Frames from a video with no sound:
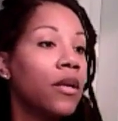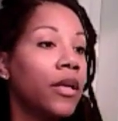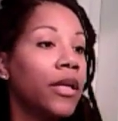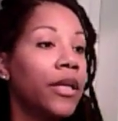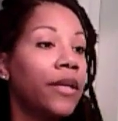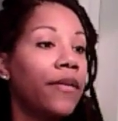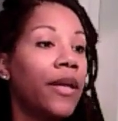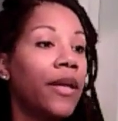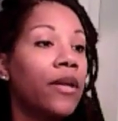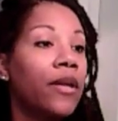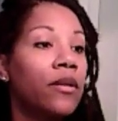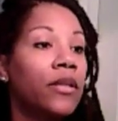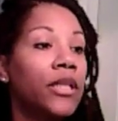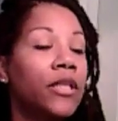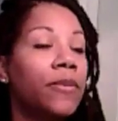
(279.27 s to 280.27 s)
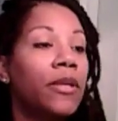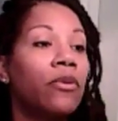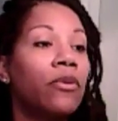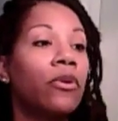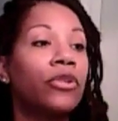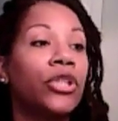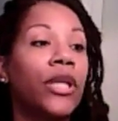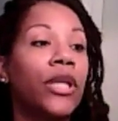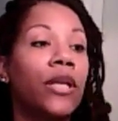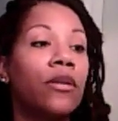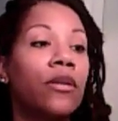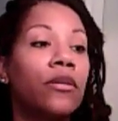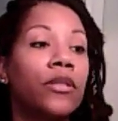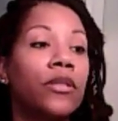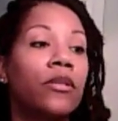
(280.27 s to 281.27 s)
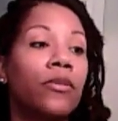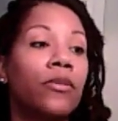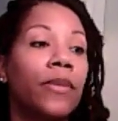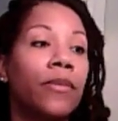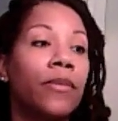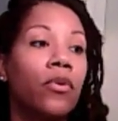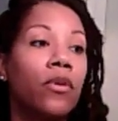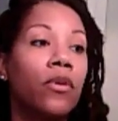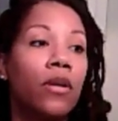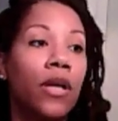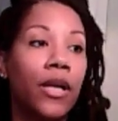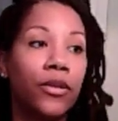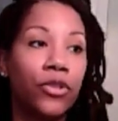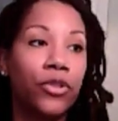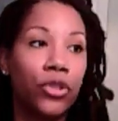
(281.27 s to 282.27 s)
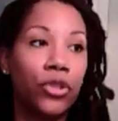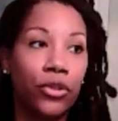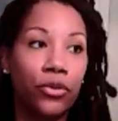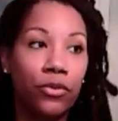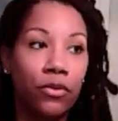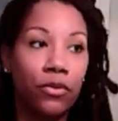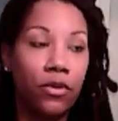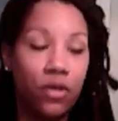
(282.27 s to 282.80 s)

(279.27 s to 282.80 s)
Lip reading: Any that need to be crochet hooked a little bit more, I'll do.